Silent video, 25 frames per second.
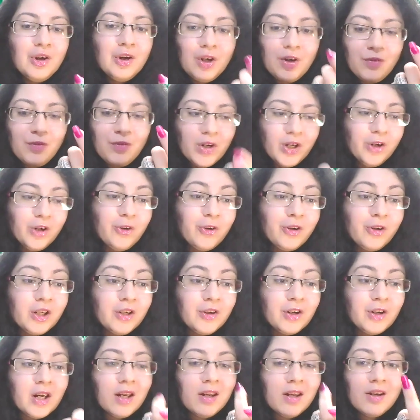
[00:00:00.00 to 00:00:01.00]
your very own
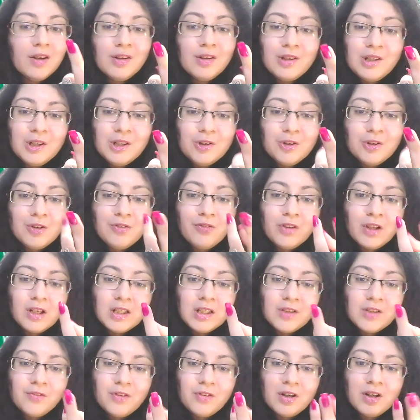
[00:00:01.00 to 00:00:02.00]
educator, teacher,
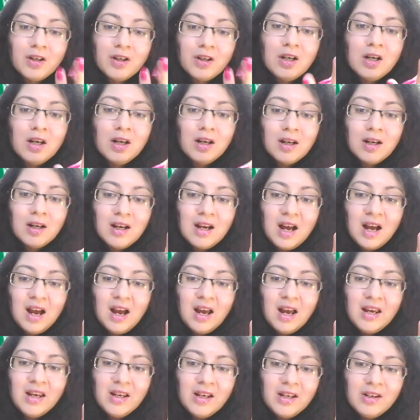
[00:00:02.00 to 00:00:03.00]
philosopher,
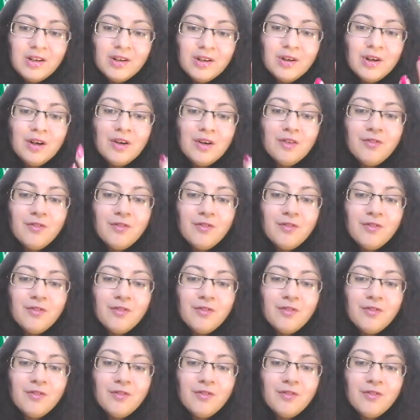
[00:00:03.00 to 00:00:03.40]
guide,